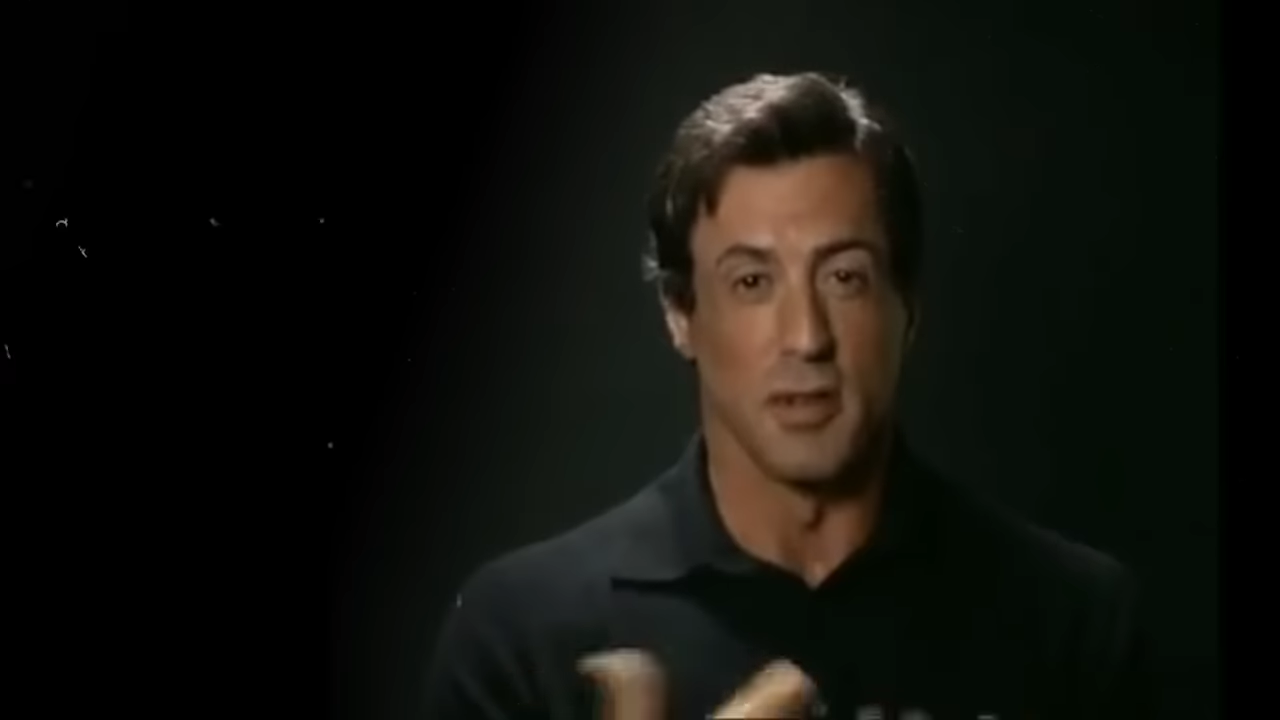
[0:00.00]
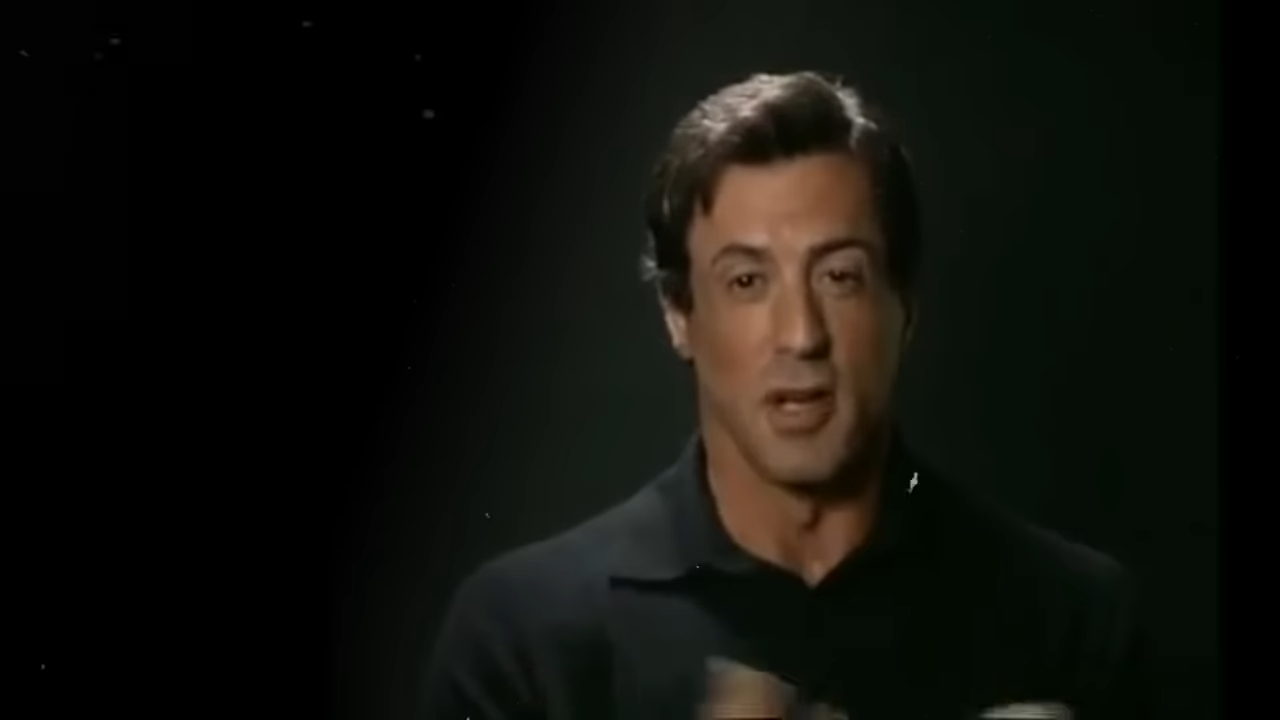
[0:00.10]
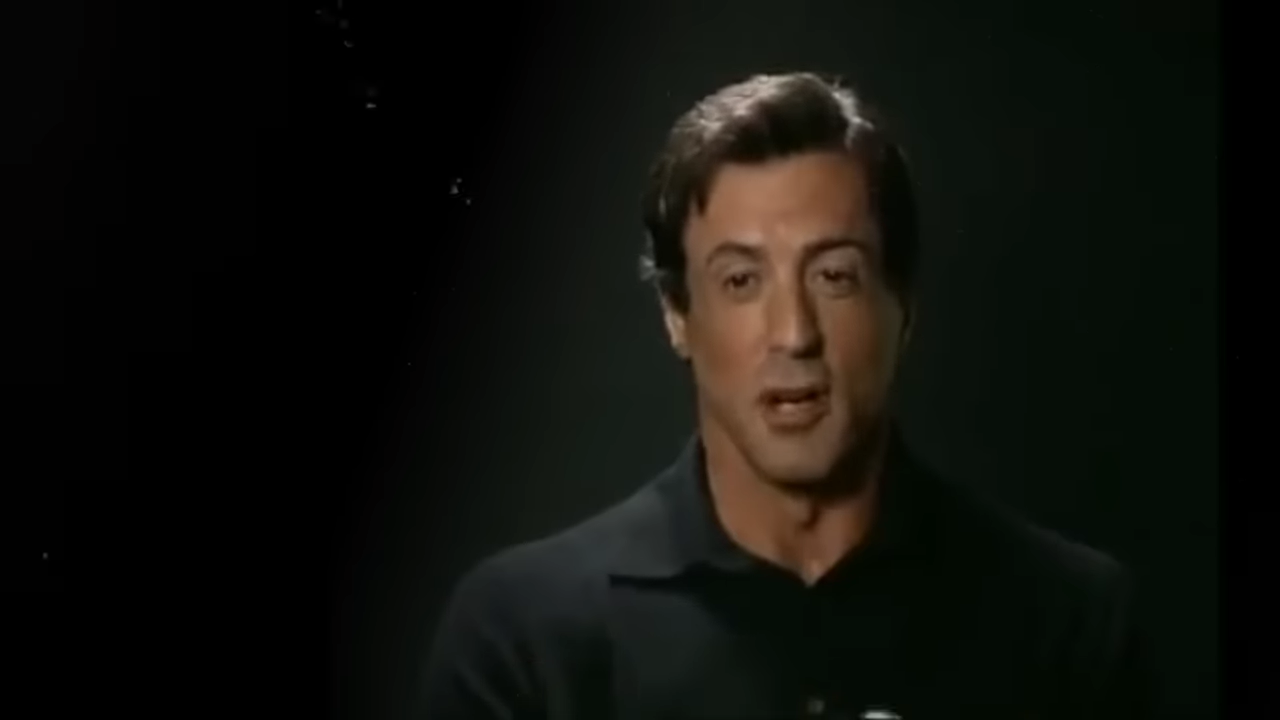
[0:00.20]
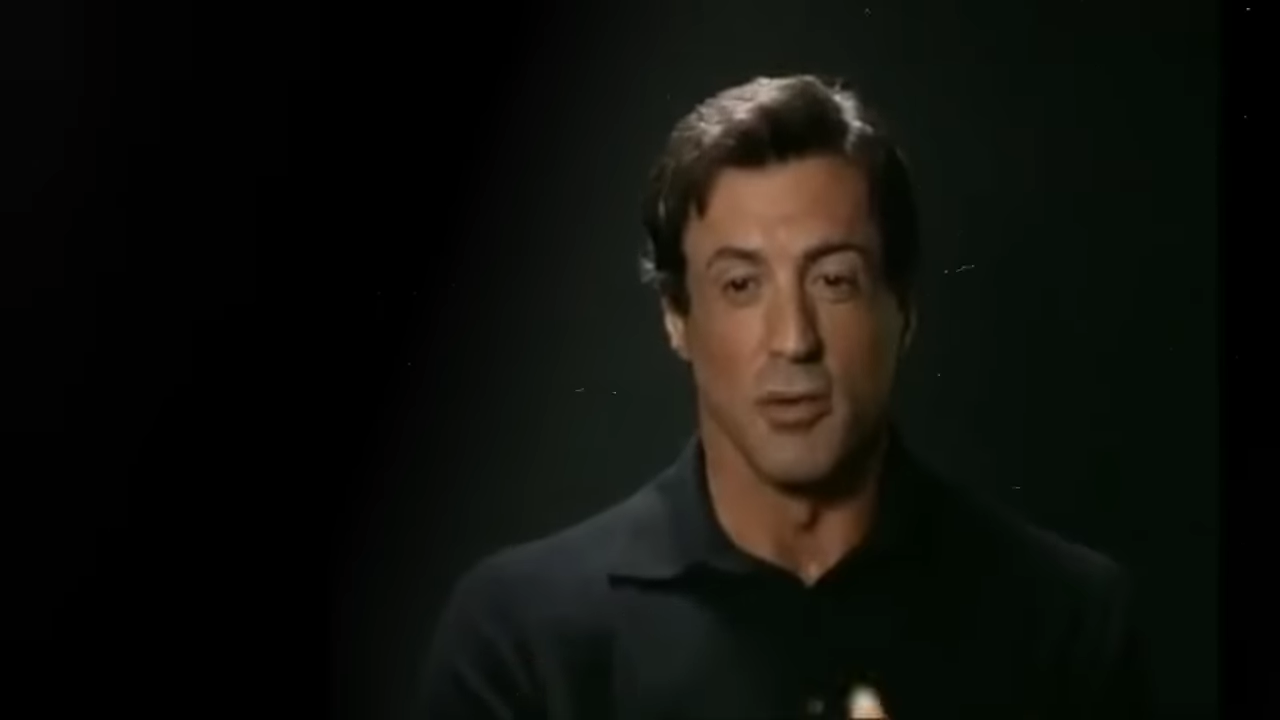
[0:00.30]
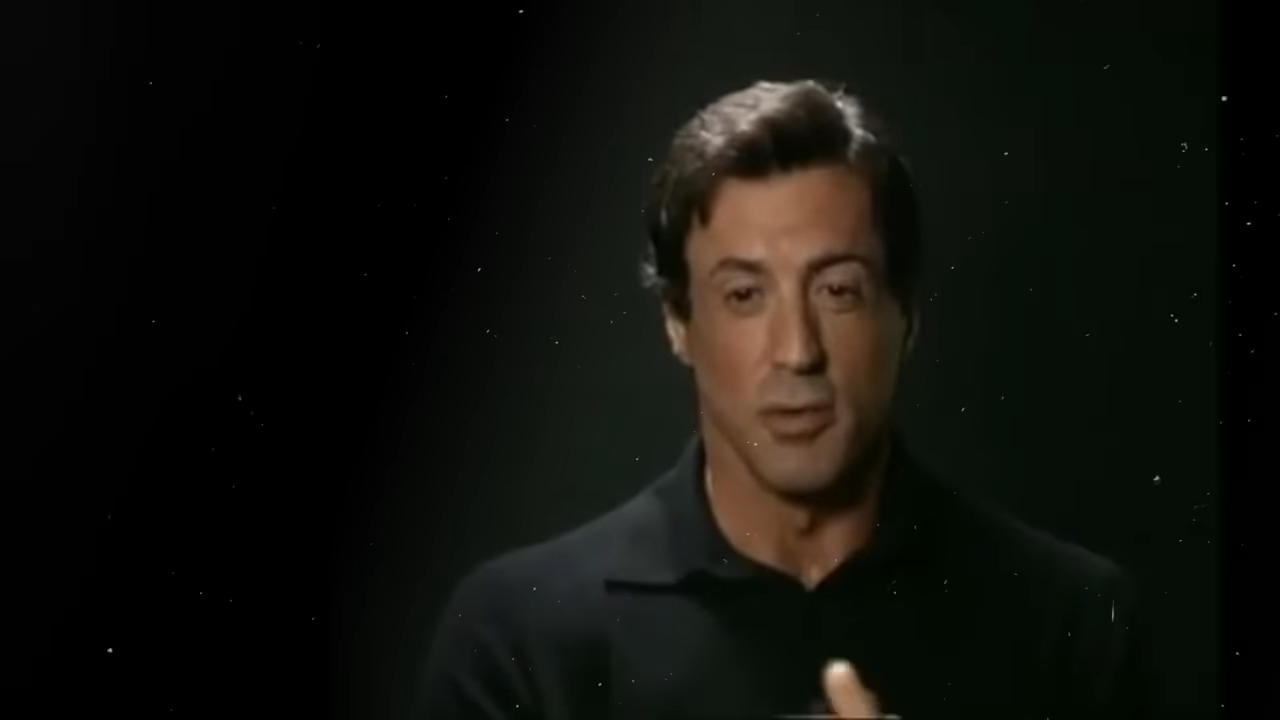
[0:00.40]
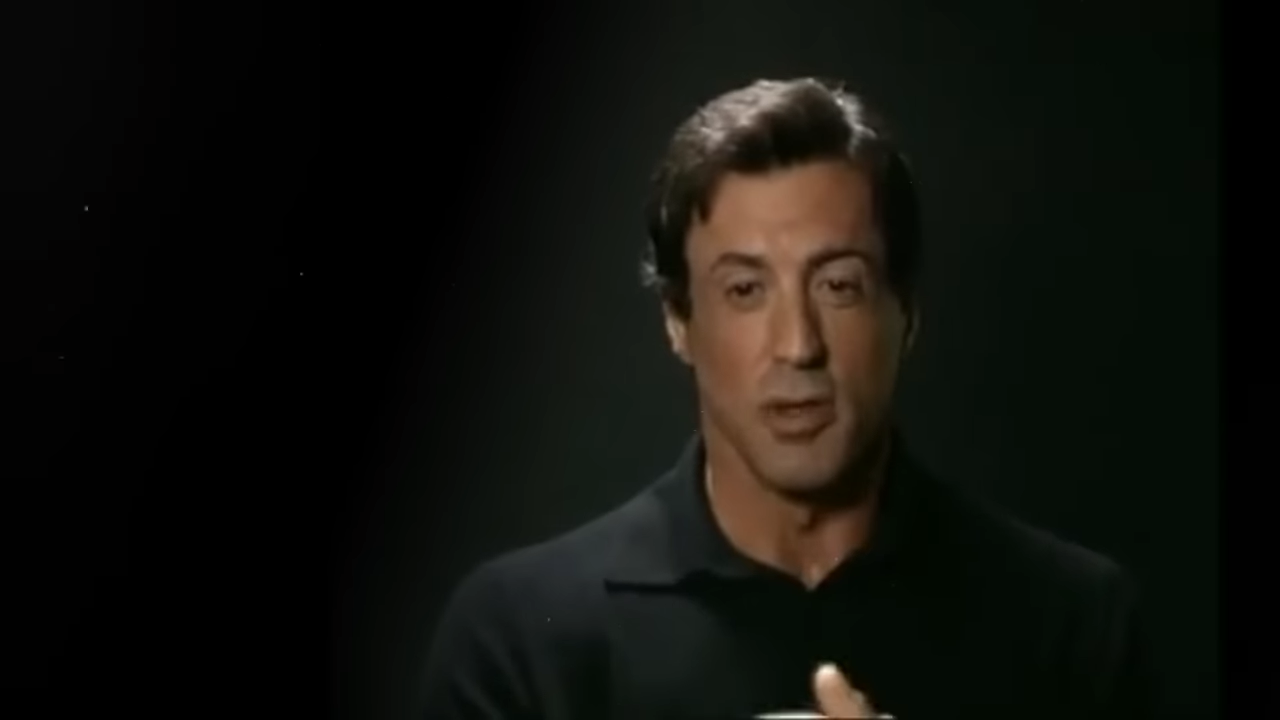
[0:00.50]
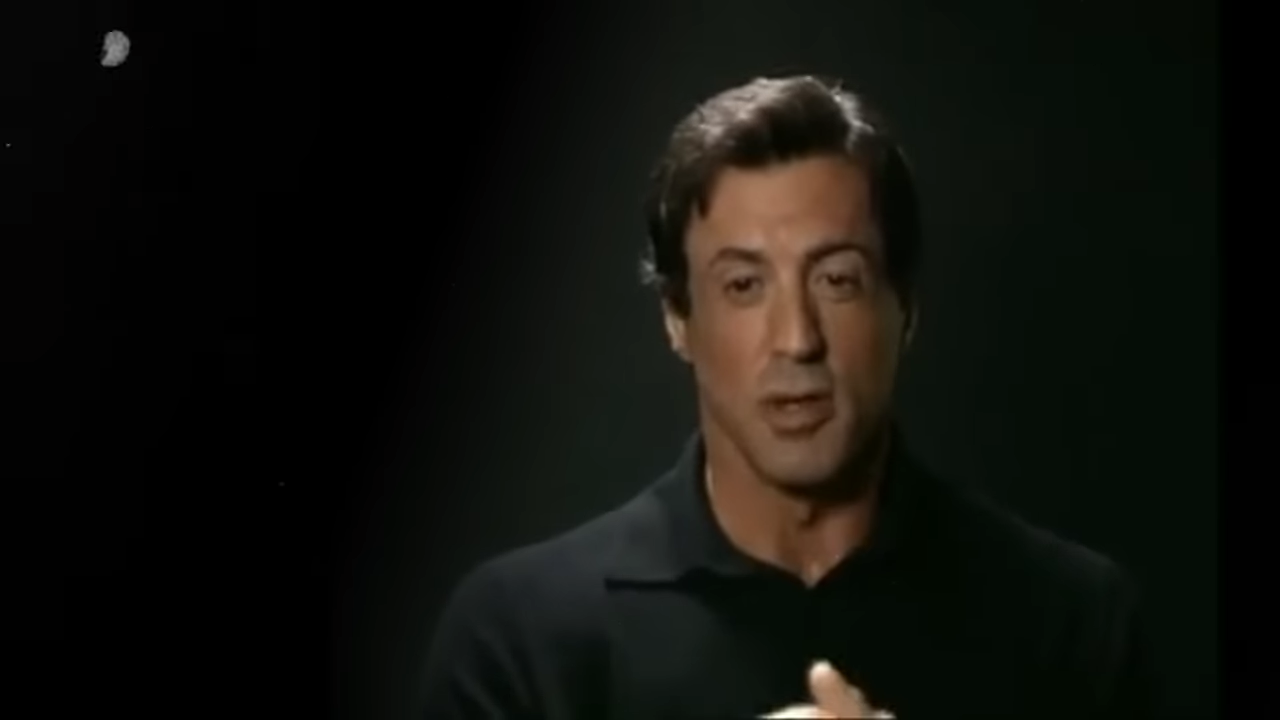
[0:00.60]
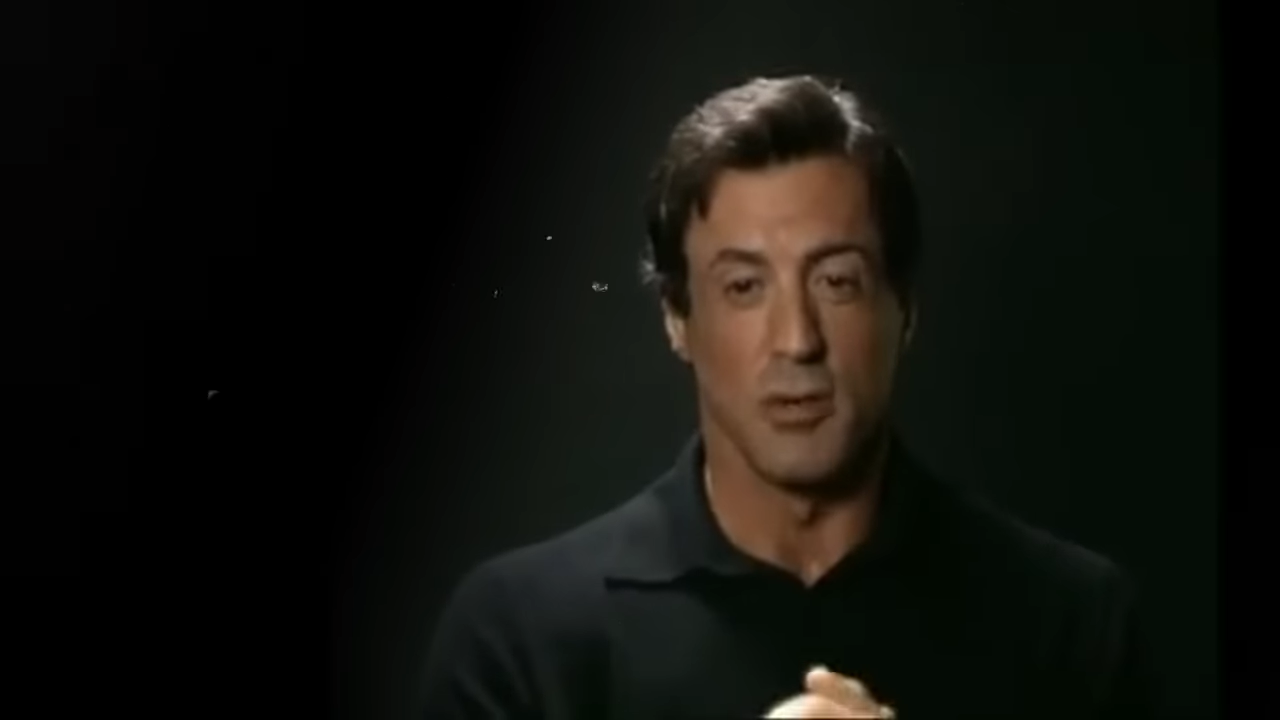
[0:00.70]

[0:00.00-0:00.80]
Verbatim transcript: I really,